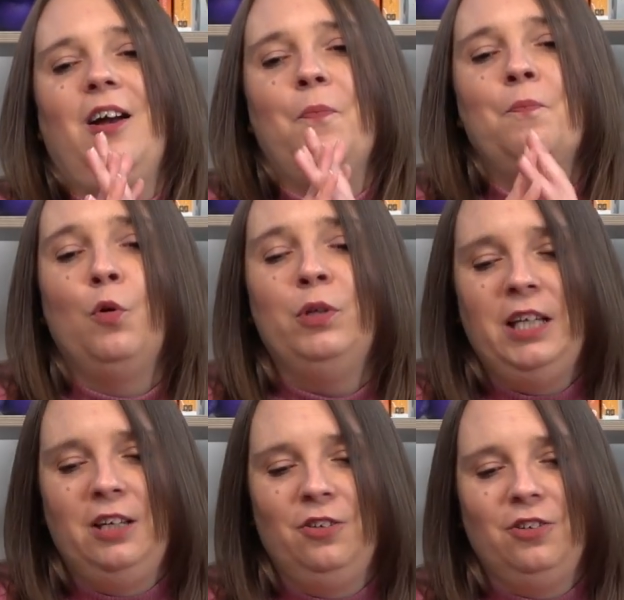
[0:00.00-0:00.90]

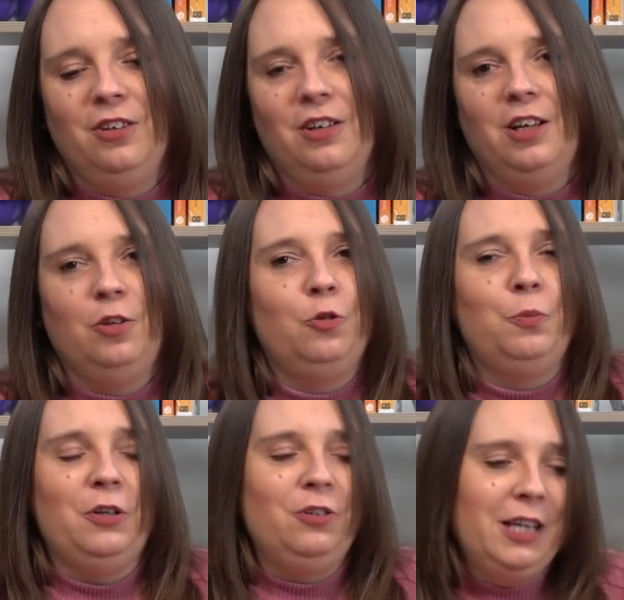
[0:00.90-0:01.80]
mornings,
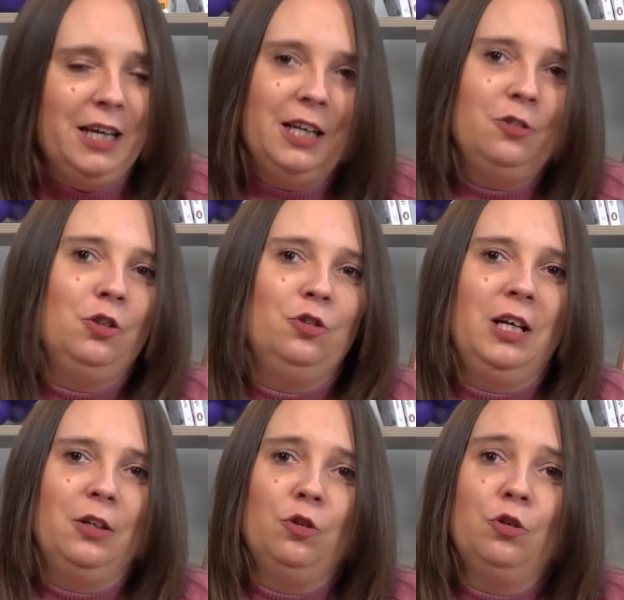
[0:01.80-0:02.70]
especially getting our children
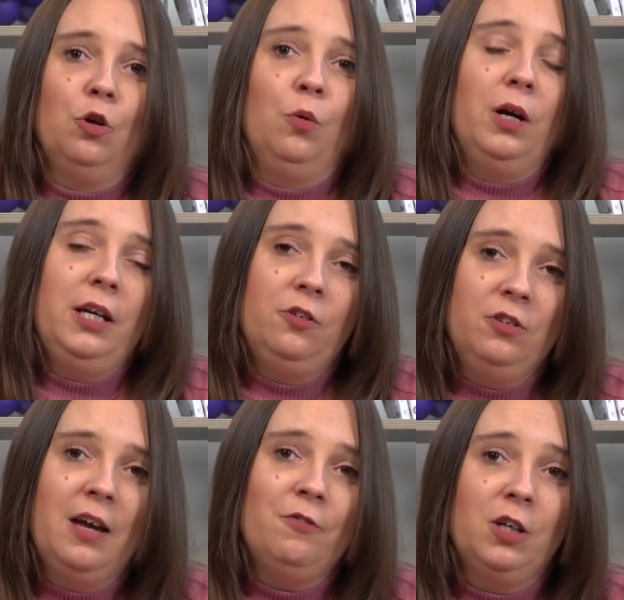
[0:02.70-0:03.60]
out to school, is
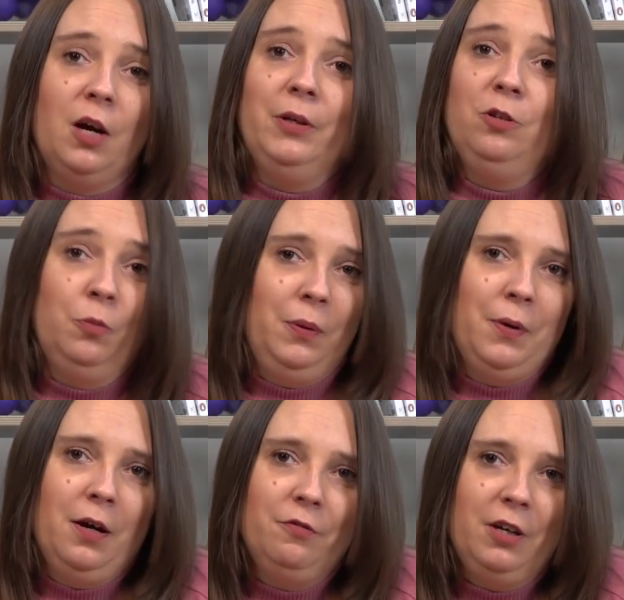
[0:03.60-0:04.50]
never going to be
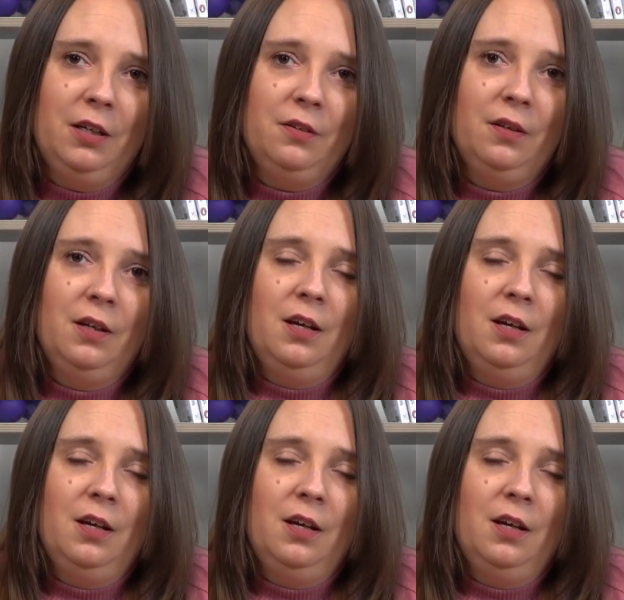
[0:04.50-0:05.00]
perfect.